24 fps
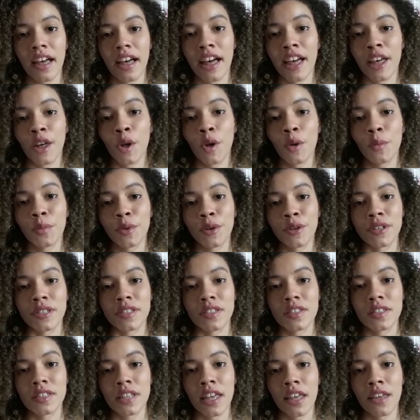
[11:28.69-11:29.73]
I hope
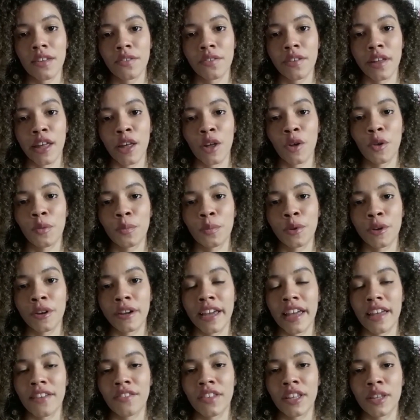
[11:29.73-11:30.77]
you're safe. I hope
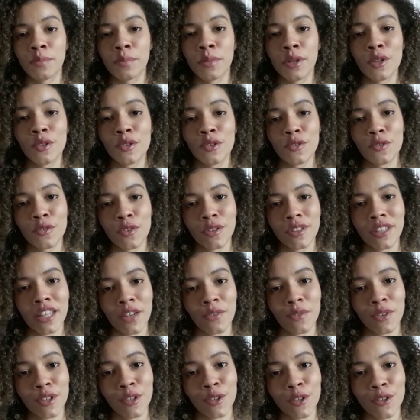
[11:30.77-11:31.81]
you're having a beautiful
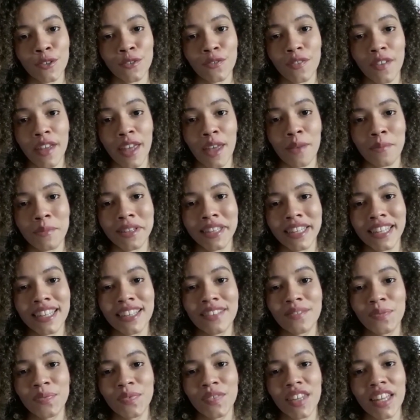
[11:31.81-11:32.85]
day with your
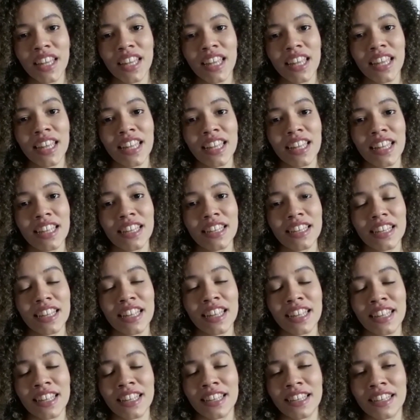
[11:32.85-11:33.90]
family.
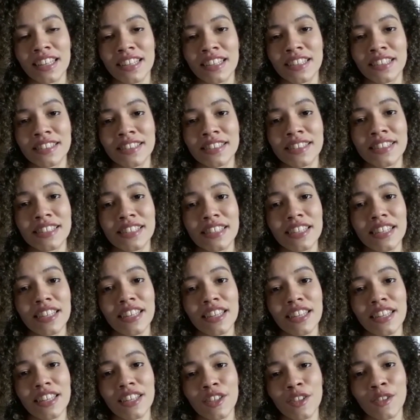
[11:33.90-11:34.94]
And
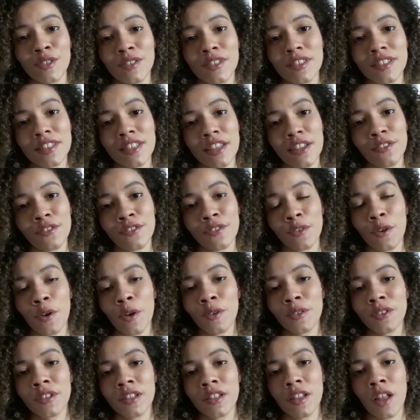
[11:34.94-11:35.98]
you deserve
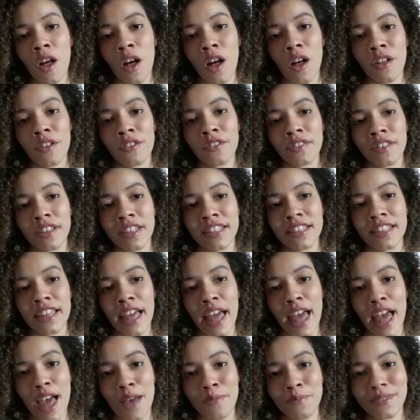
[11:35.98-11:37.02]
all the love and
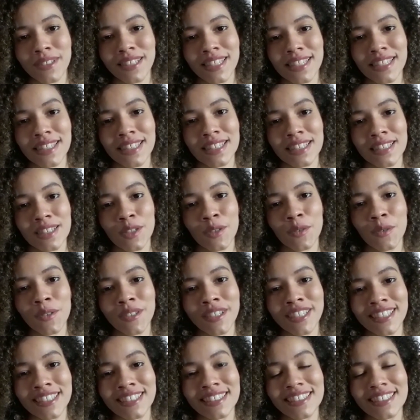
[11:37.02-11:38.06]
the happiness in the
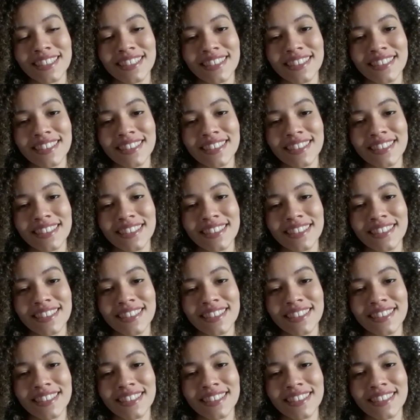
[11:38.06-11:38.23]
world.